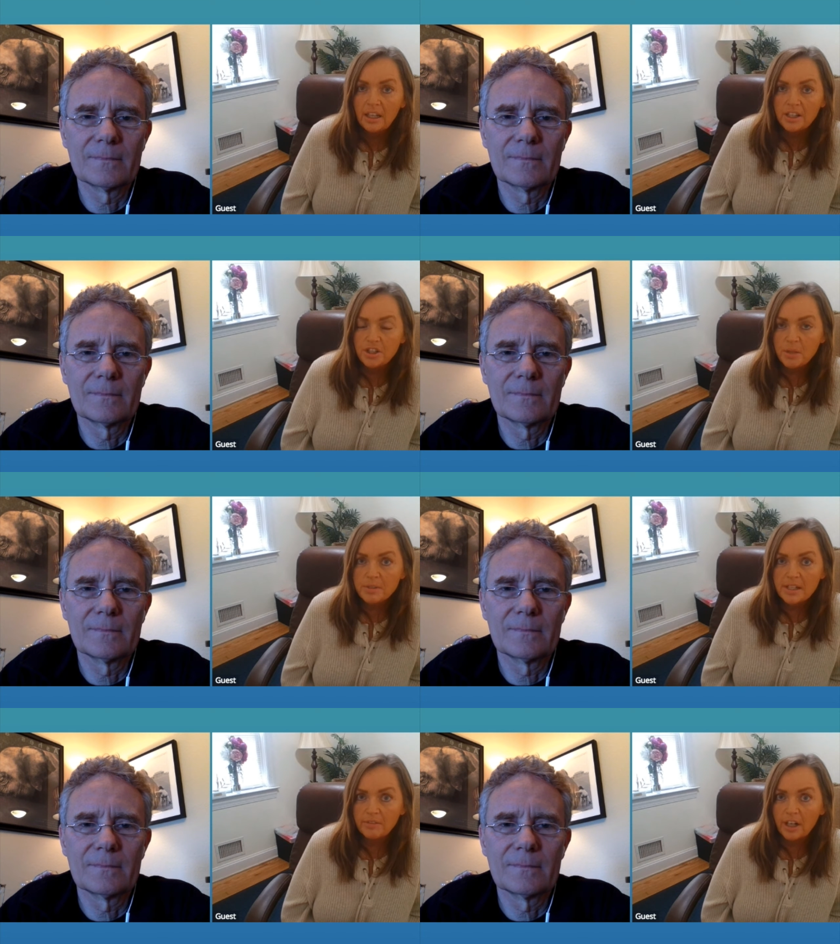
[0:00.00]
Speaker 1: And she
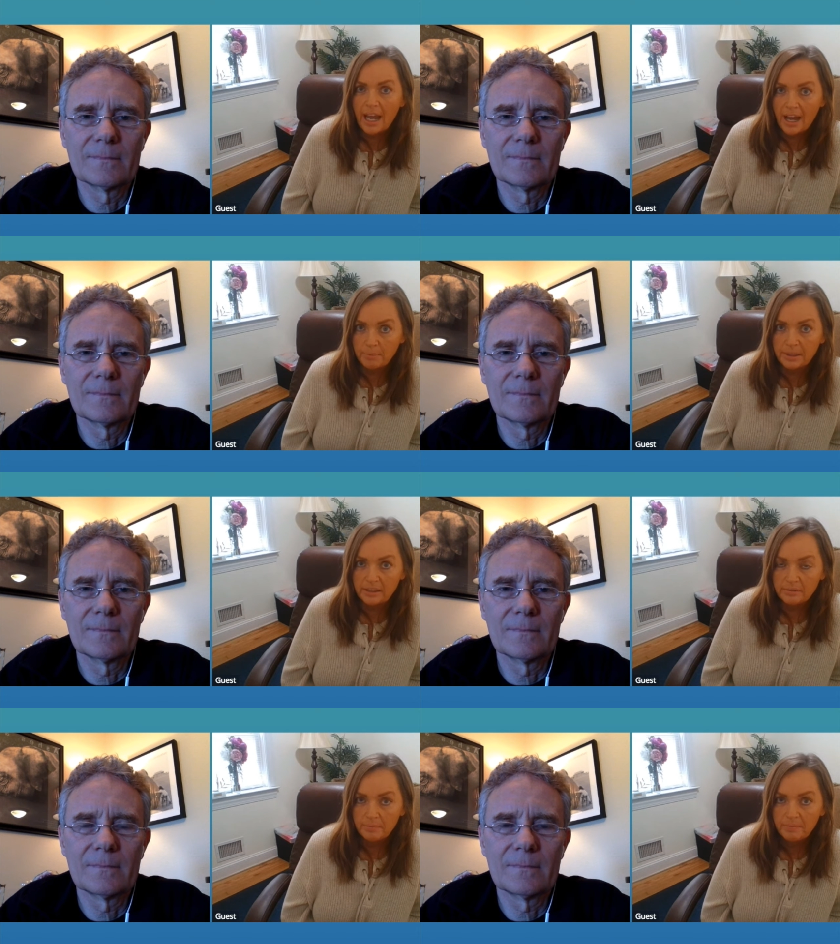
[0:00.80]
was never happy.
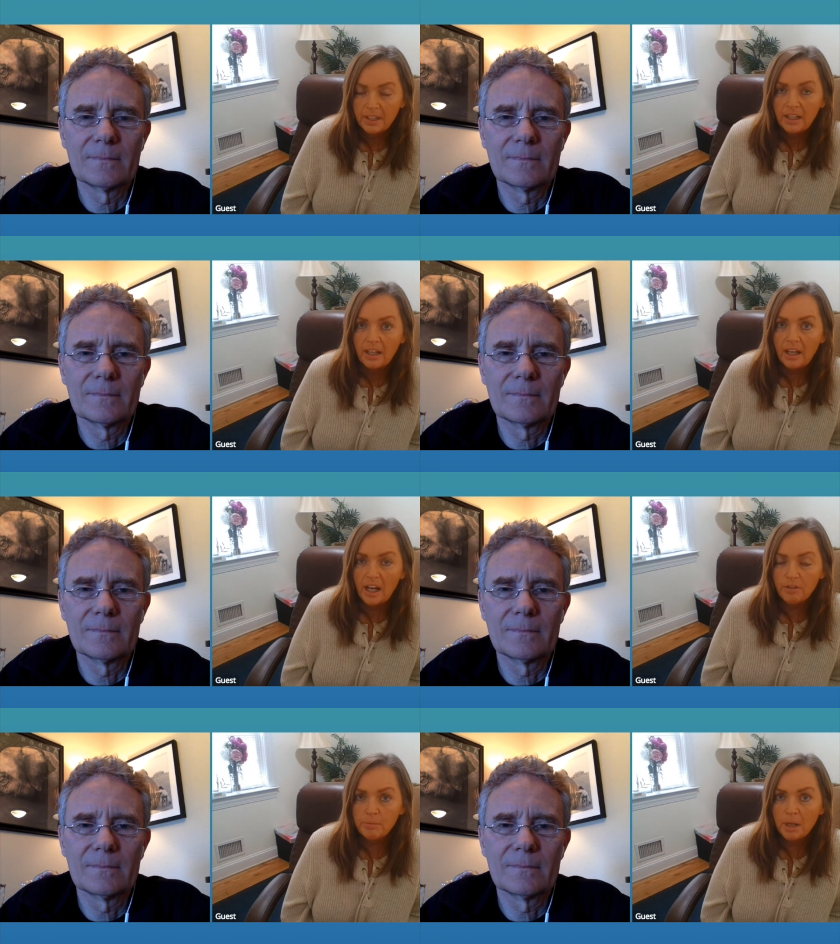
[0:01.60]
And
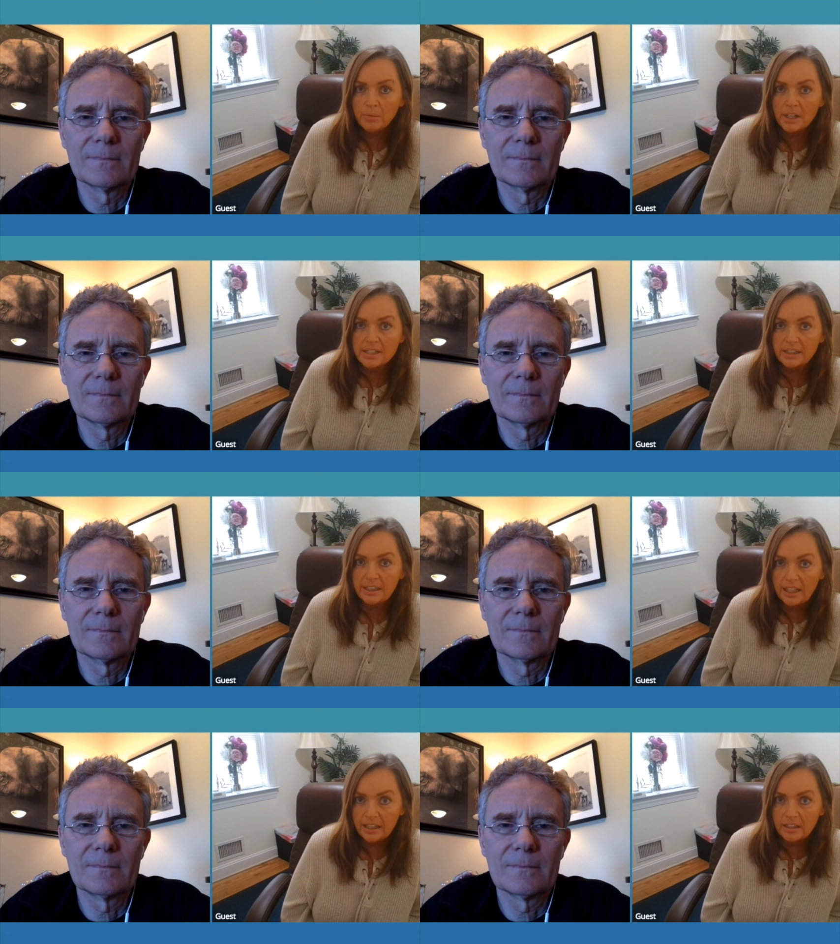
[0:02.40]
I remember as a
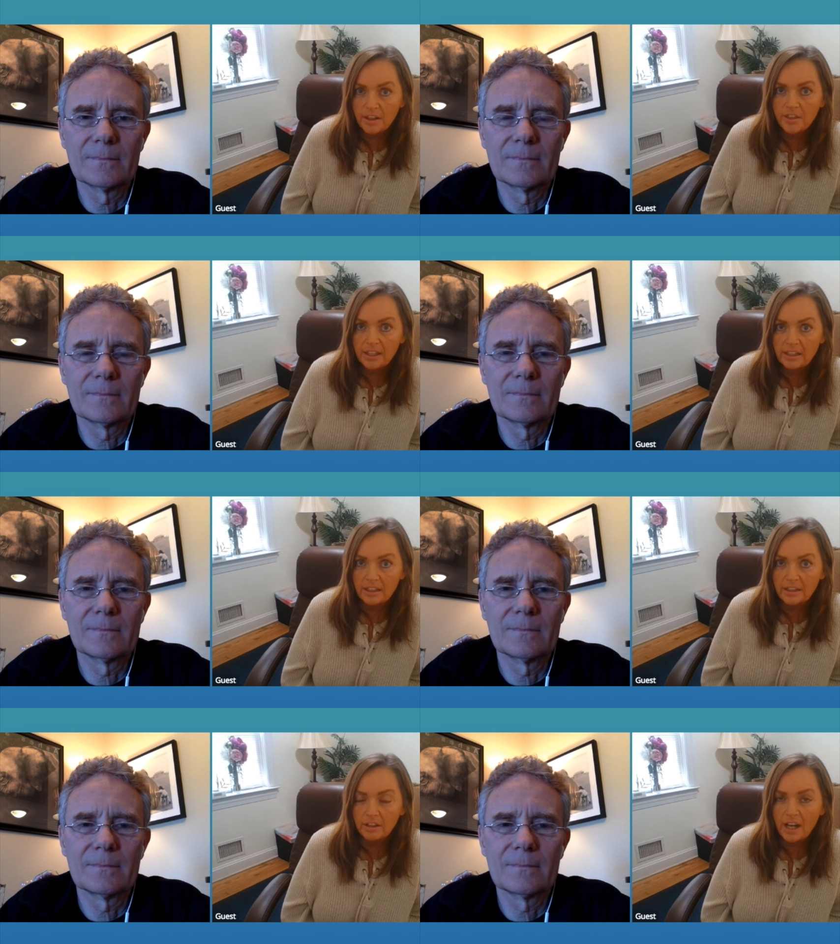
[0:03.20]
kid
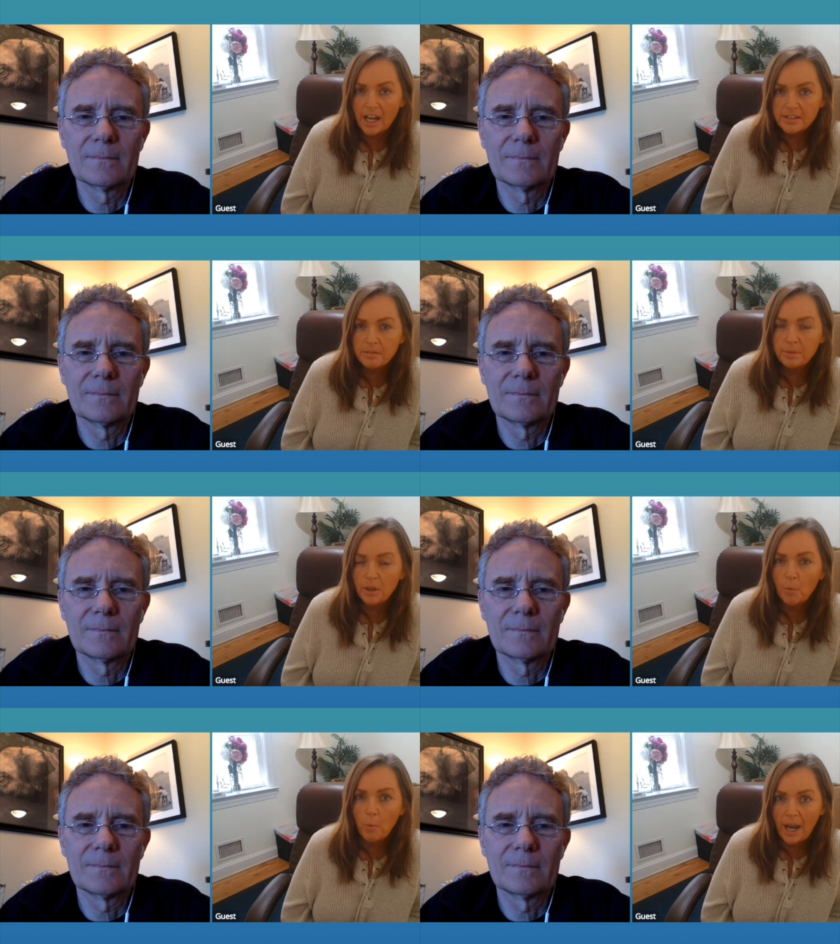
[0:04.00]
thinking there has to be
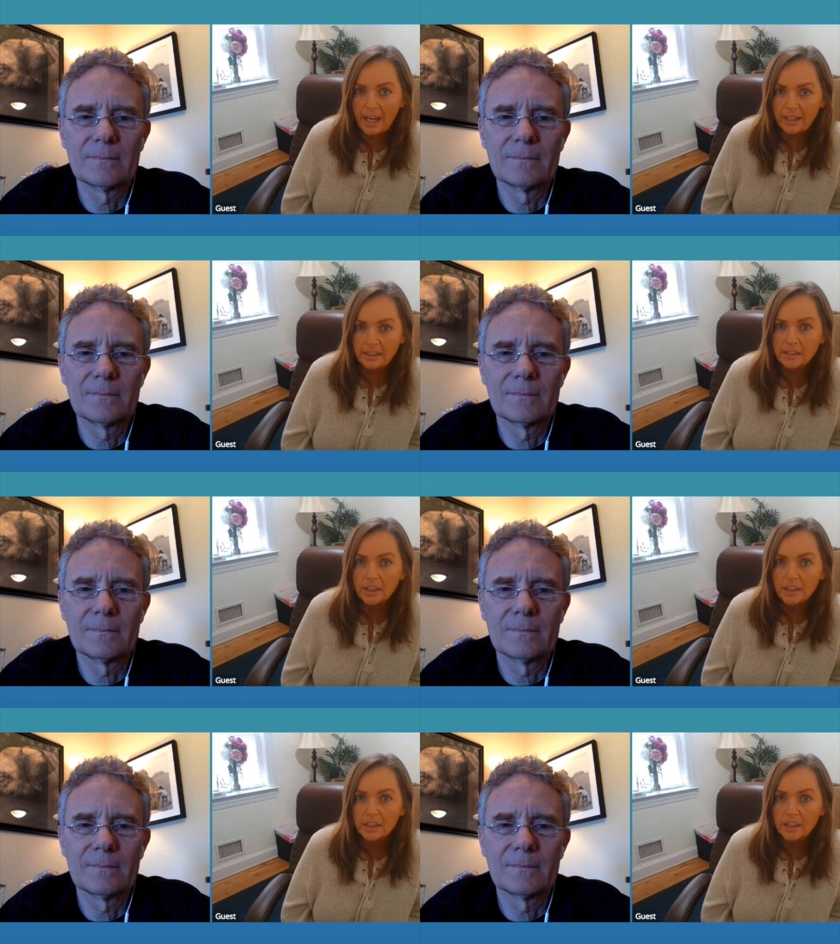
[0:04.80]
a way